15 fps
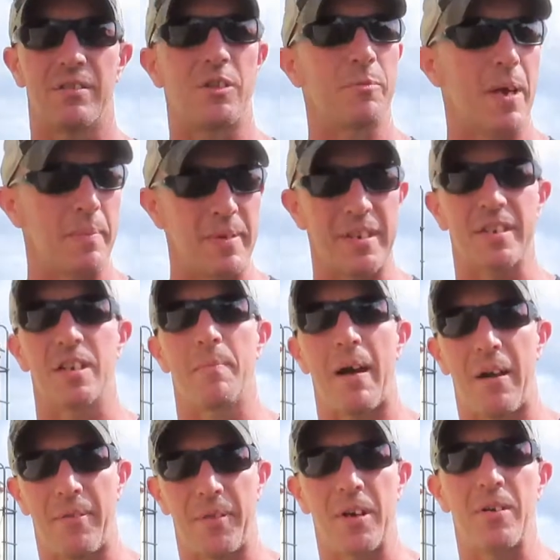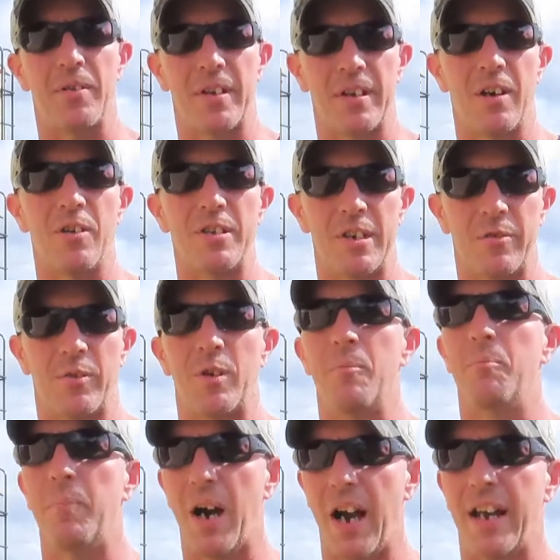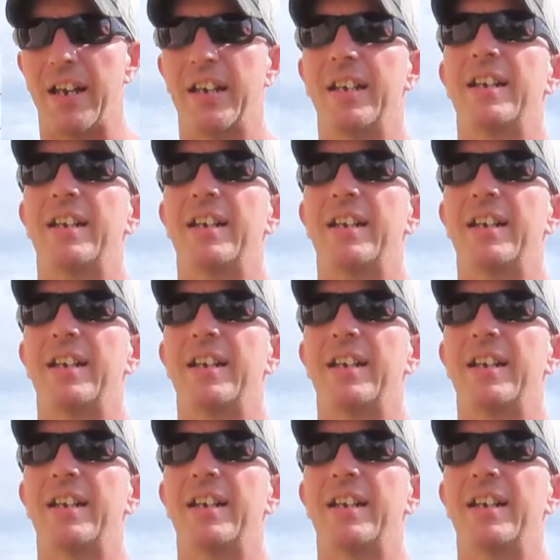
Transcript: There may be some out there that are different, but